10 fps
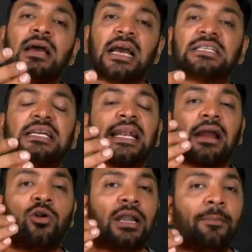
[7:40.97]
Asset
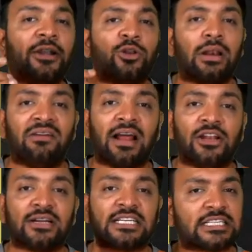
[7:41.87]
account debit to
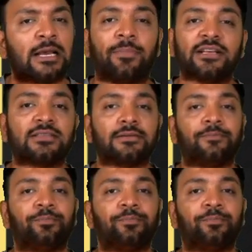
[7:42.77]
revaluation surplus.